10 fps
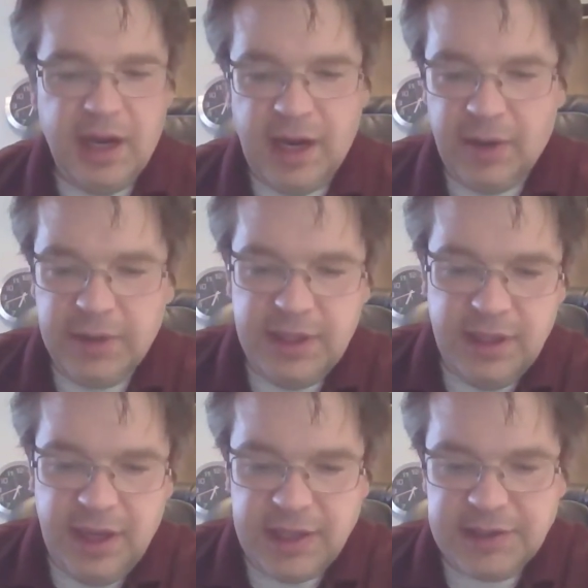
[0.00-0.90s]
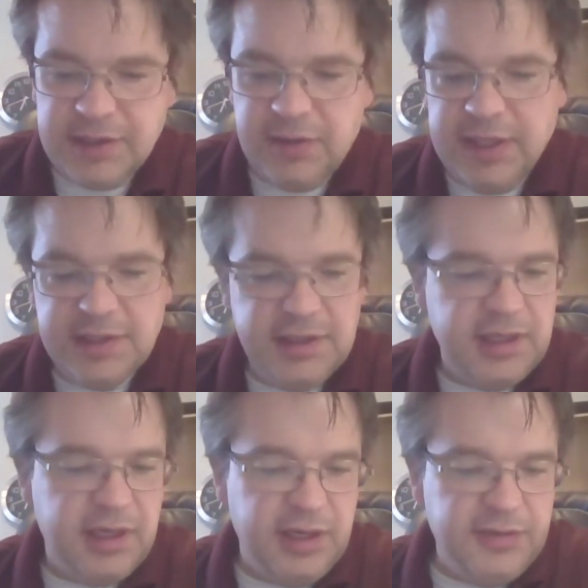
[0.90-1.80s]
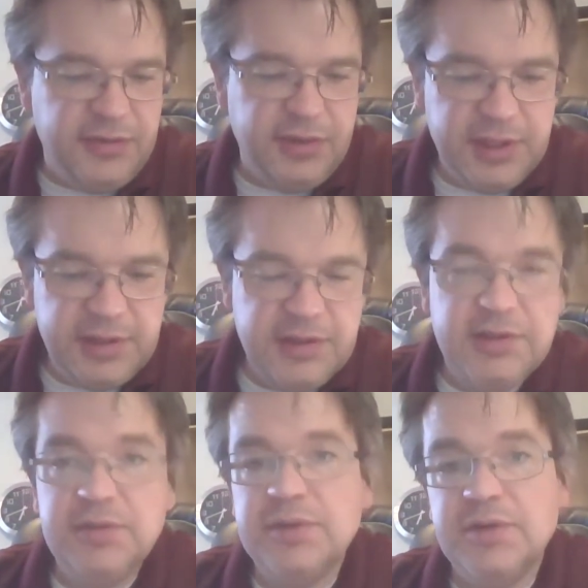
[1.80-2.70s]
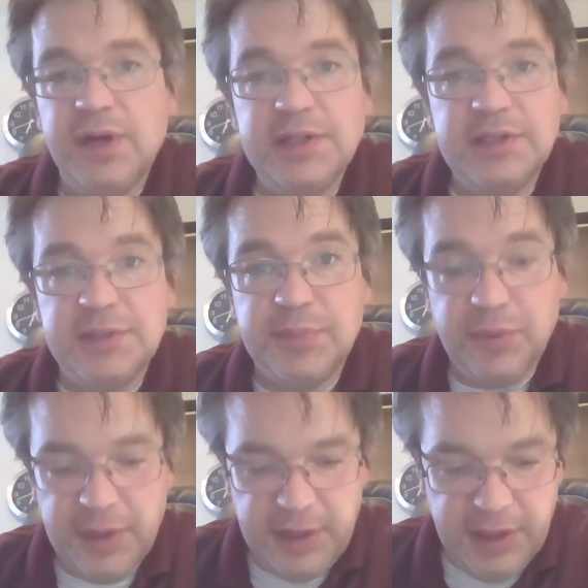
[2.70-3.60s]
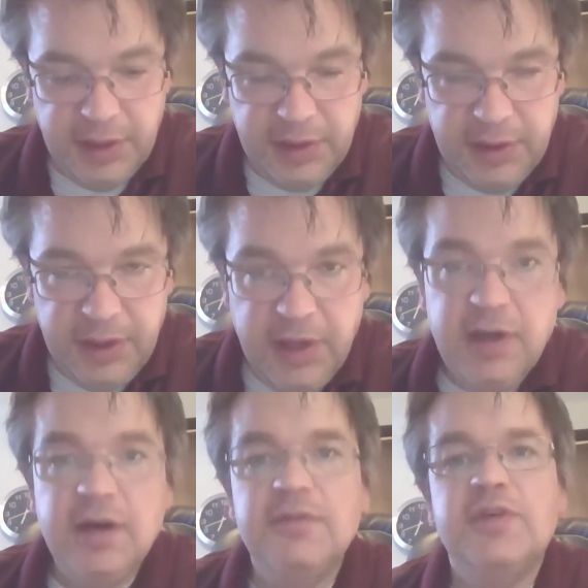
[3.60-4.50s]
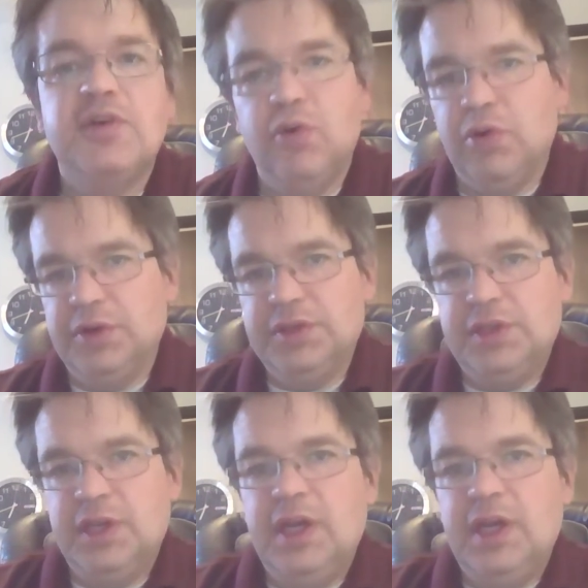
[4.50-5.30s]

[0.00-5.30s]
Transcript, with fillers: how he escalates the conflict to a crisis point here. Of course,